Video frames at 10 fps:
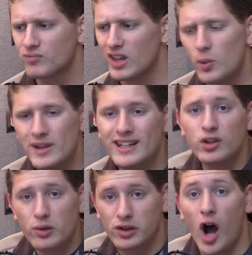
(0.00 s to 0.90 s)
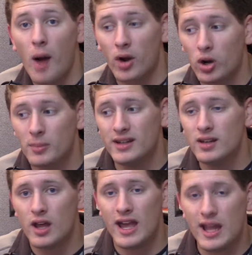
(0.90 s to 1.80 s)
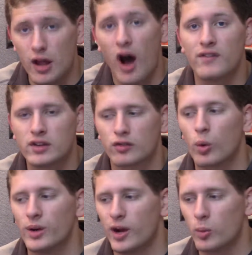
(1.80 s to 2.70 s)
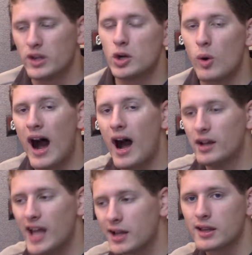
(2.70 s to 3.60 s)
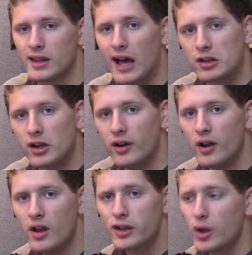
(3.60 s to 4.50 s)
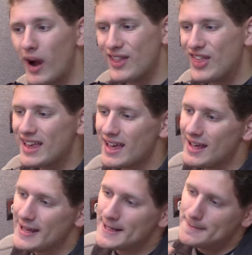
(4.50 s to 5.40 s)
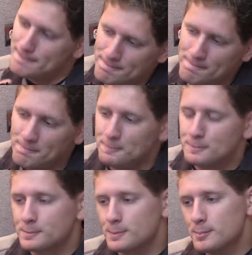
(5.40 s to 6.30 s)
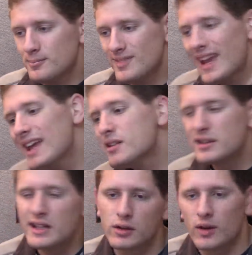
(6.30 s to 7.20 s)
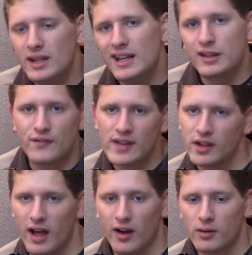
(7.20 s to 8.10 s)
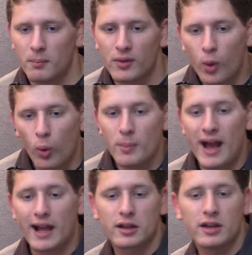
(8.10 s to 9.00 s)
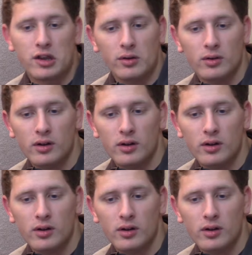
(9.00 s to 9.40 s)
You know, we did lose Tom Herman. His offensive coordinator went to Texas last year. So I think he needs to figure it out. But the quarterback is an issue.